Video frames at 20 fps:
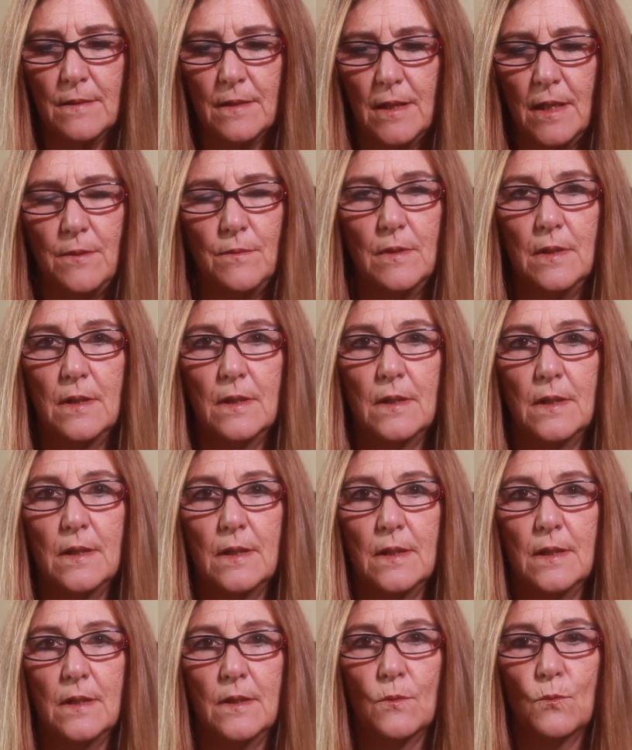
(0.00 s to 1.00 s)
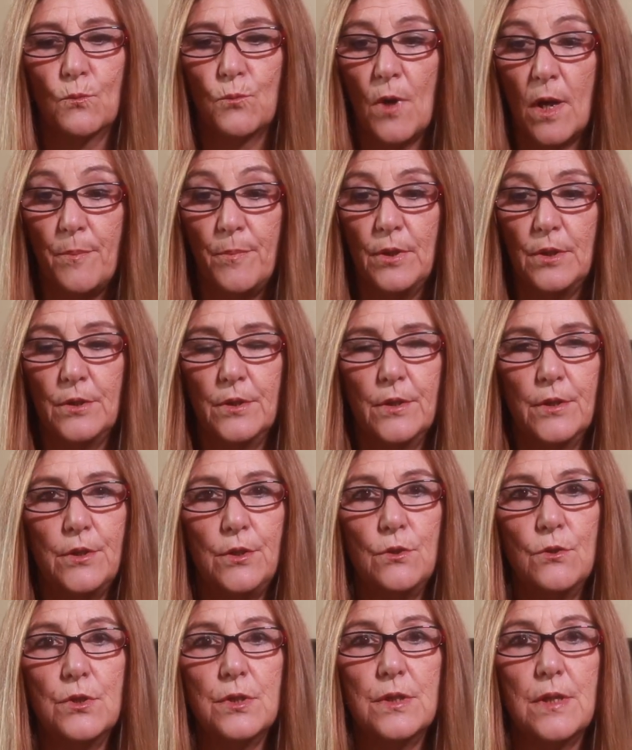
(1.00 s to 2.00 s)
and rubble,
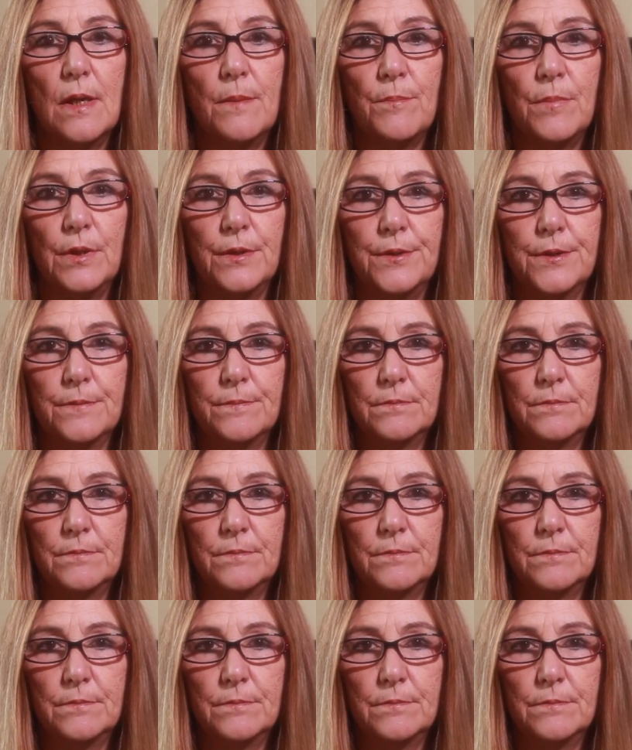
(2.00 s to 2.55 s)
you stumbled.